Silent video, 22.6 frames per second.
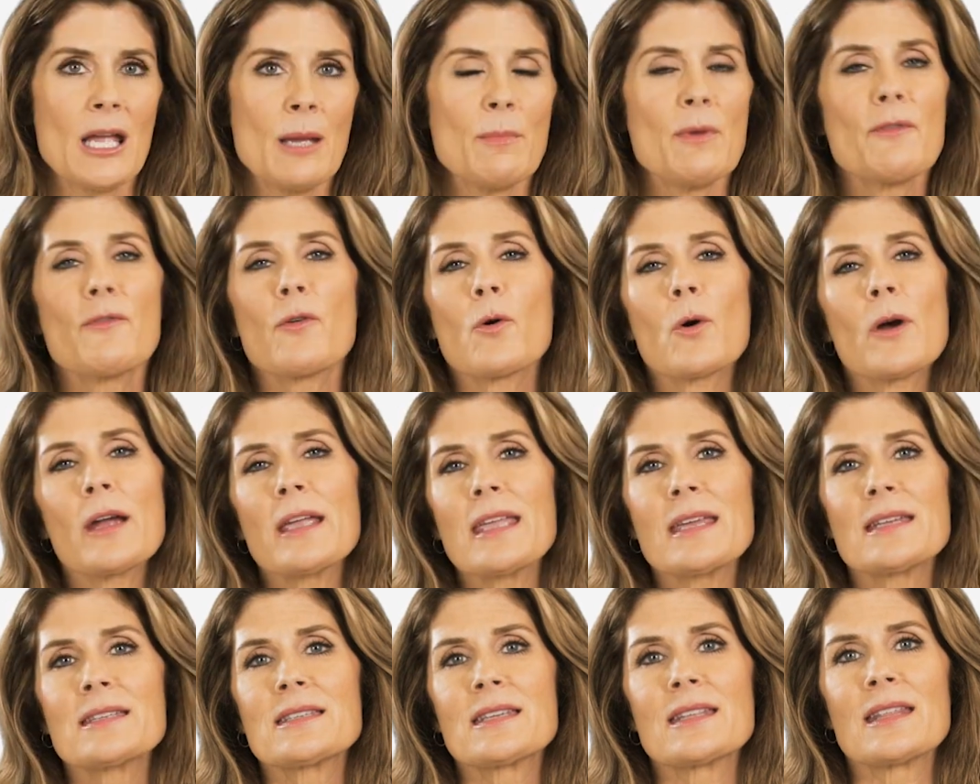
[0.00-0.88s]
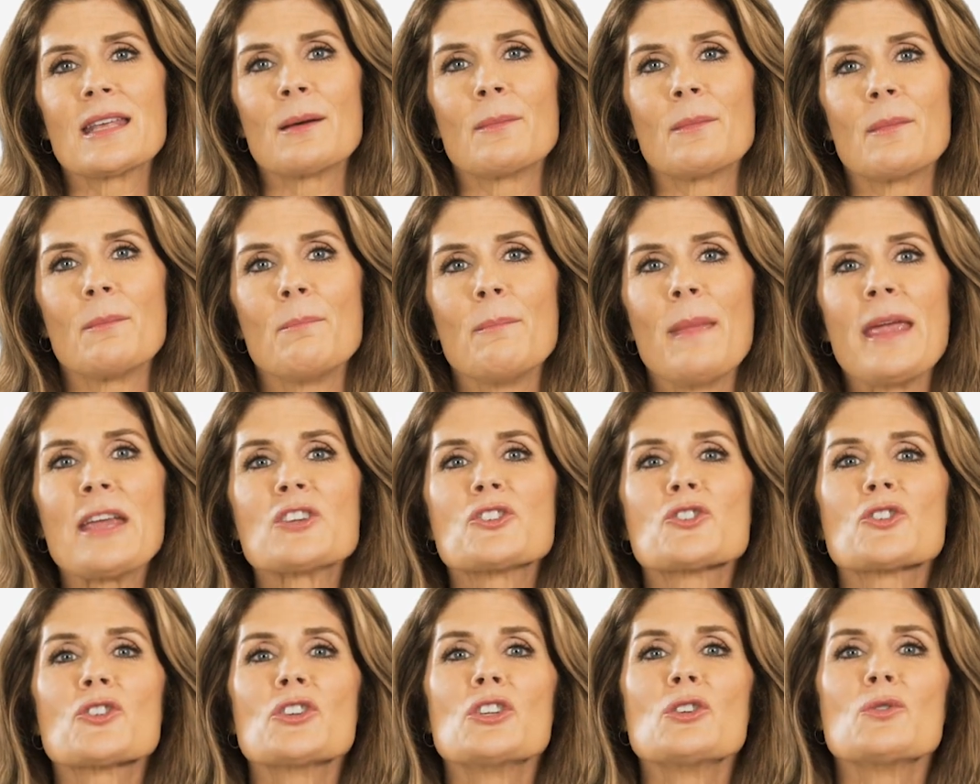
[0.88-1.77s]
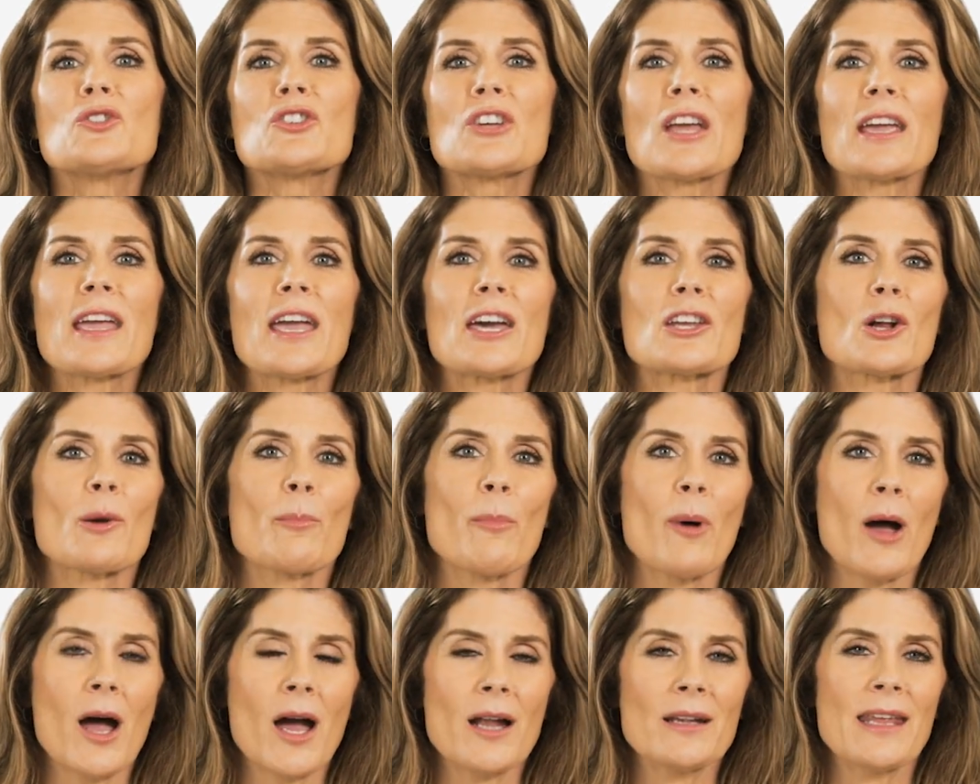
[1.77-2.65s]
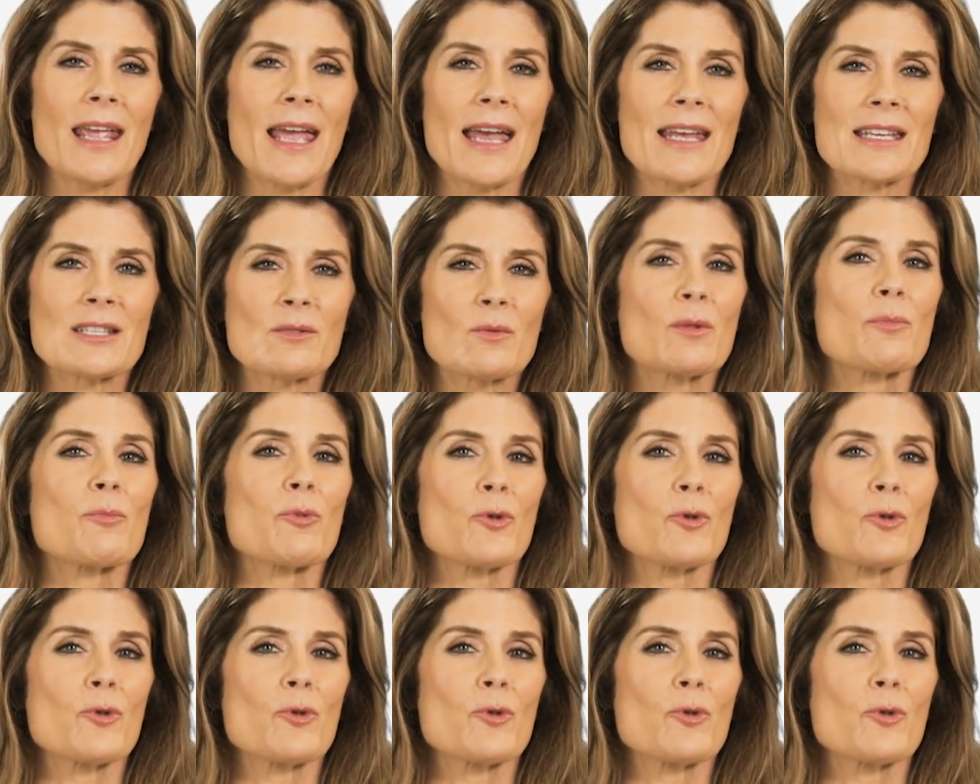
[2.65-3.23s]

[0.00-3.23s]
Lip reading: Before I get to them, make sure you check out our podcast with